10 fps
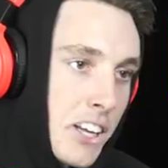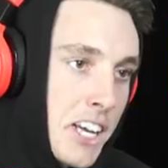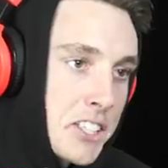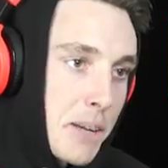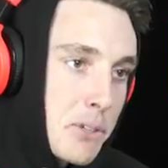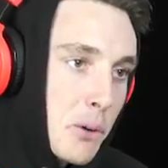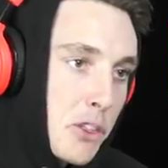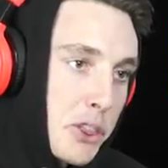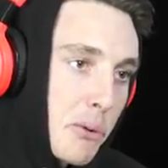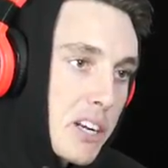Look at this, I'm
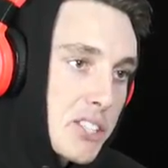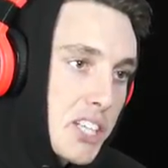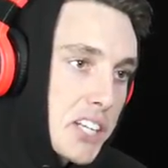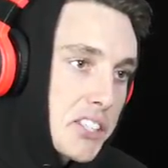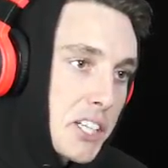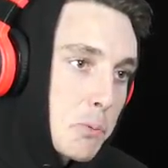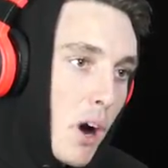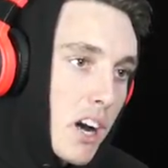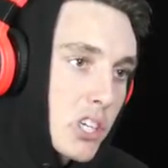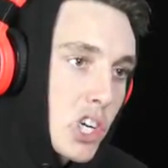doing 360s
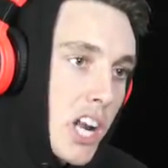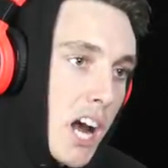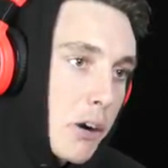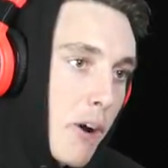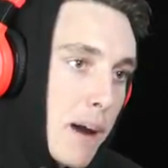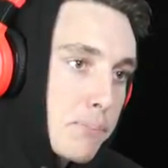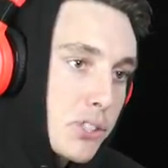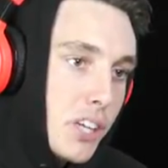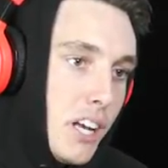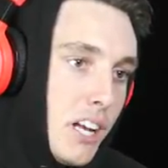while I shit out
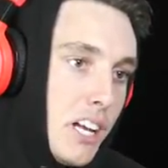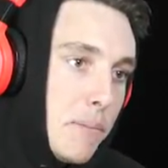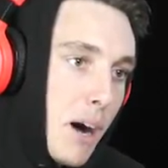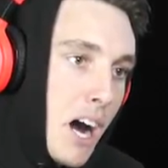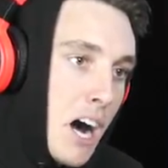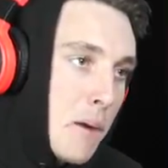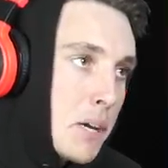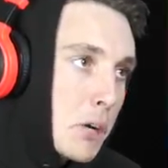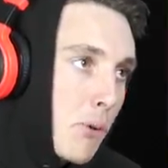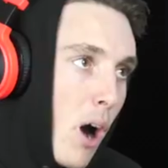crabs. My
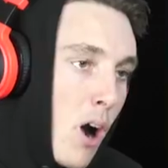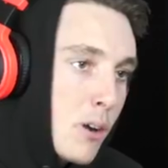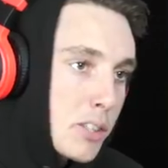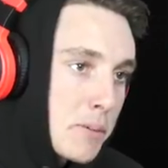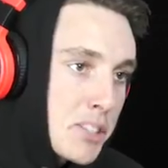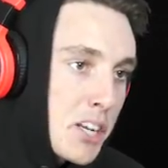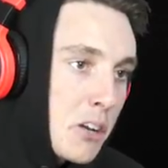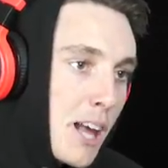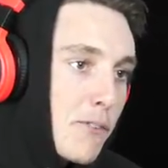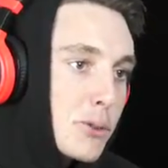army grows. I'm
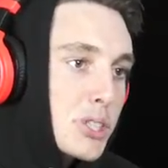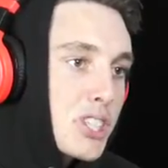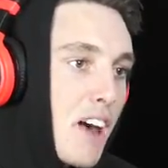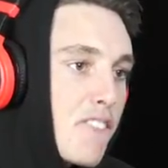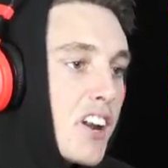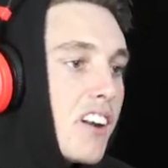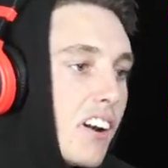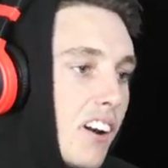still level 7.